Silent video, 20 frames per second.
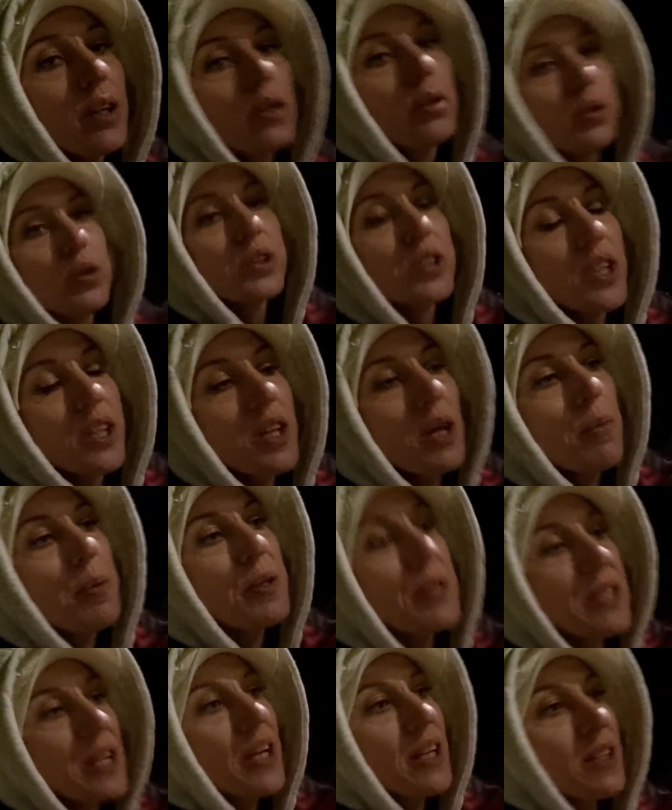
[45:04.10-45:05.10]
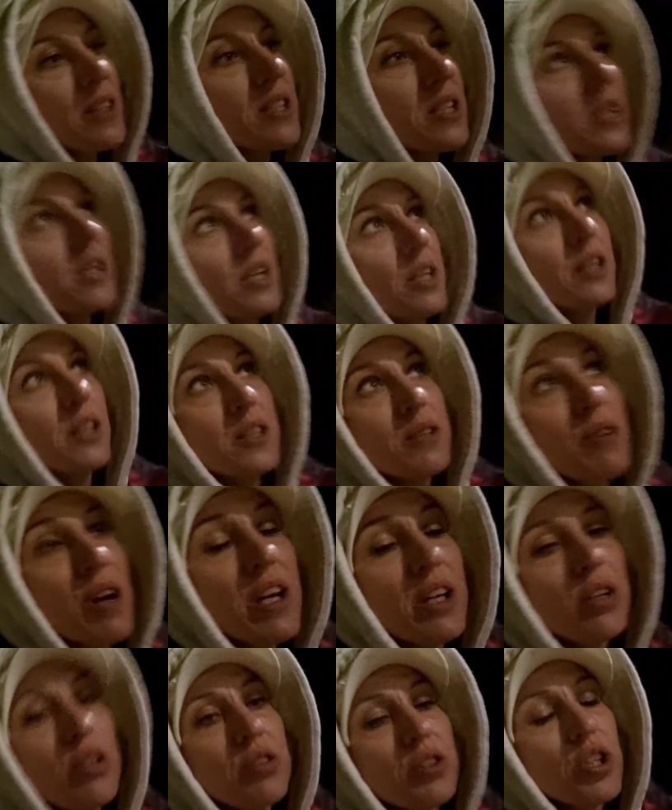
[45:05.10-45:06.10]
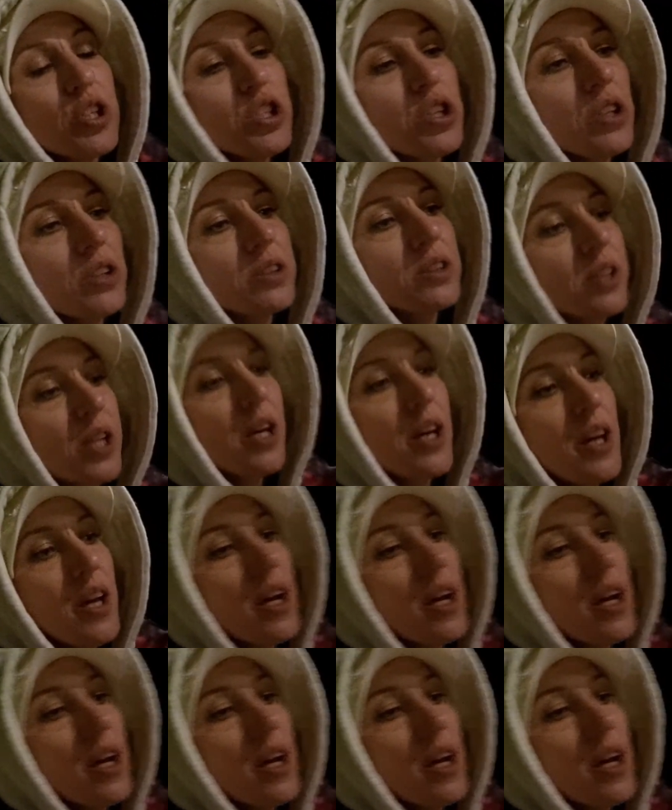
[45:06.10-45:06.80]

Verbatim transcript: could set up tent in the dry conditions